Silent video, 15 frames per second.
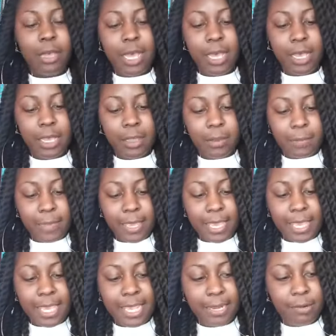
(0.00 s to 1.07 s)

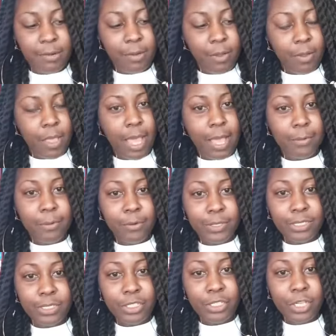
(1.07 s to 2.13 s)
and I'm going
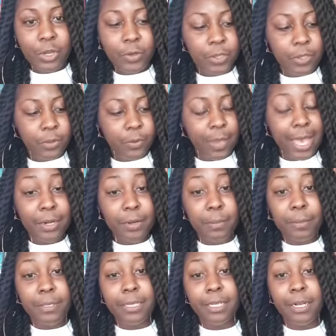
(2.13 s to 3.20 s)
to show you how to
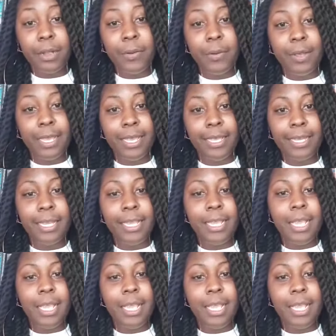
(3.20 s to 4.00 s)
put on